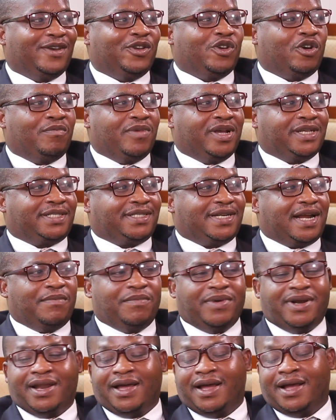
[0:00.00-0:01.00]
and your best
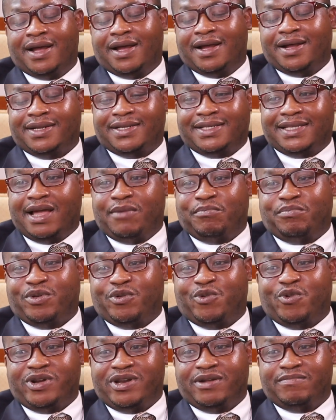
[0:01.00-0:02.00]
ramena
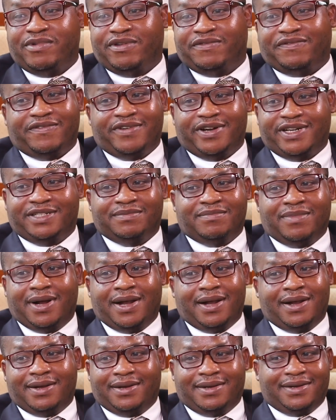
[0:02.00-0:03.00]
Tampico ni me fridge
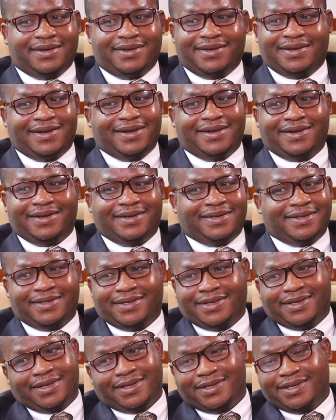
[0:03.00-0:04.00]
ma.
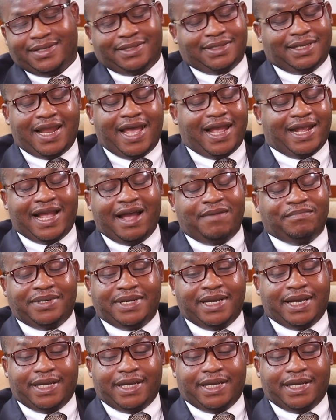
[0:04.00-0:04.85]
It's like I'm